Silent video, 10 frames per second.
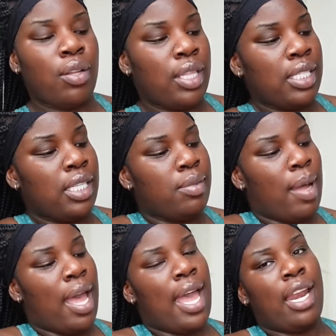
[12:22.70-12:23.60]
this is
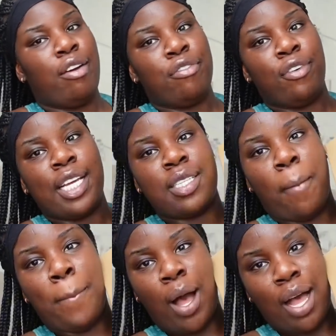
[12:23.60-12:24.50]
my HelloFresh
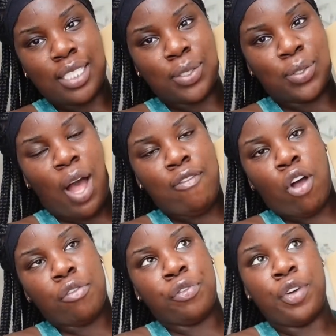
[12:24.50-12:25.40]
parcel. I've
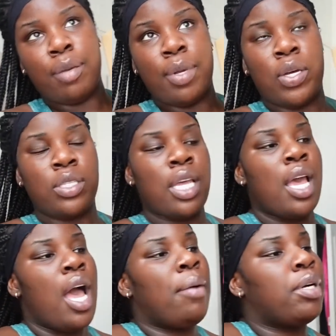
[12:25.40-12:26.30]
got three meals.
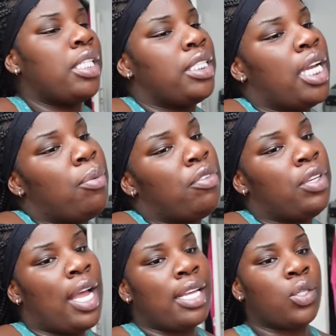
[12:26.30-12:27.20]
I'm going to share with you
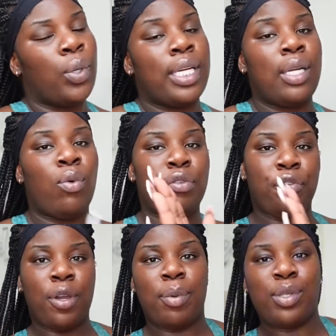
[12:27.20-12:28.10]
guys quickly what
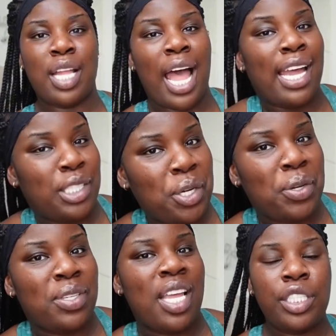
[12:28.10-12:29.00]
three meals that I
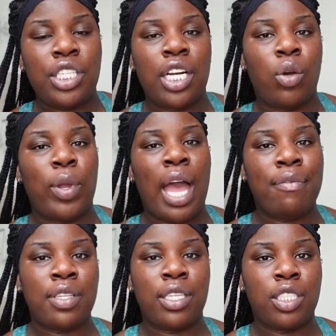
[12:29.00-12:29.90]
chose. This channel, we
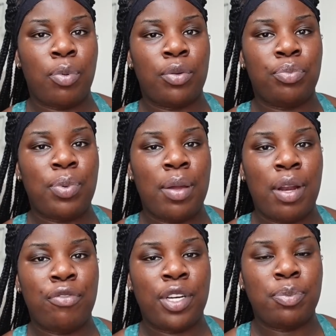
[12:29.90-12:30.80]
have touched upon
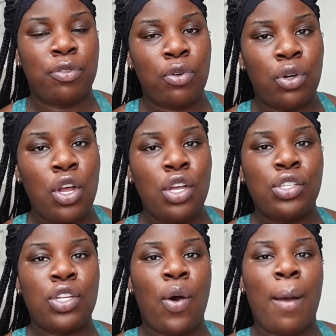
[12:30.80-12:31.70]
HelloFresh before,
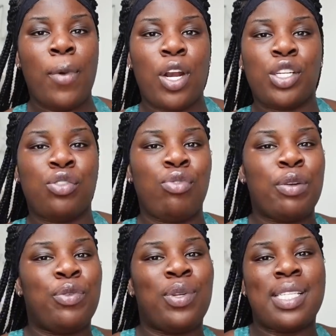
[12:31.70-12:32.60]
so I'm going to just run
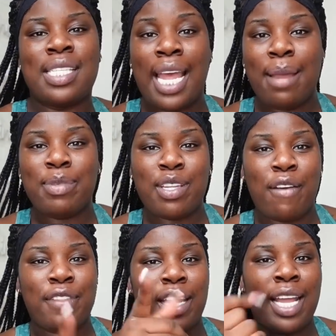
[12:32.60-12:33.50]
through the same
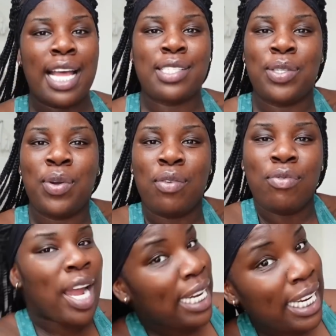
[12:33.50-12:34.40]
stuff that you guys knew
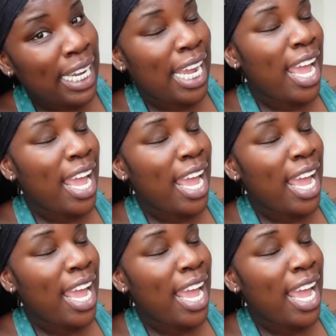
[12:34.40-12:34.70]
already.